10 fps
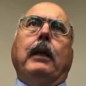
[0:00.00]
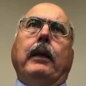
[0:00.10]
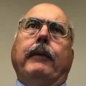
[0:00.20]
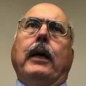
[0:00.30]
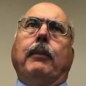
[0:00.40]

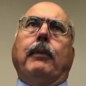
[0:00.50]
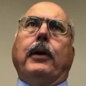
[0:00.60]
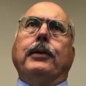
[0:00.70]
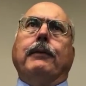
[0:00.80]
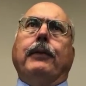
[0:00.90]
They've got
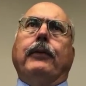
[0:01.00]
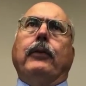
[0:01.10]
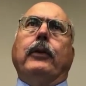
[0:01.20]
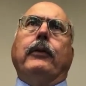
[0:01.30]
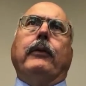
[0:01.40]
production
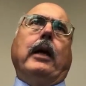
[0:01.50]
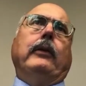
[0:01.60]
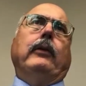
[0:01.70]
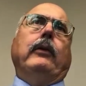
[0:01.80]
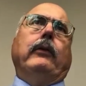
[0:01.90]
facilities not
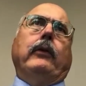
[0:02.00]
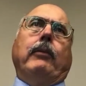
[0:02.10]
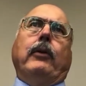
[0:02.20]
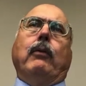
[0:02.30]
too dissimilar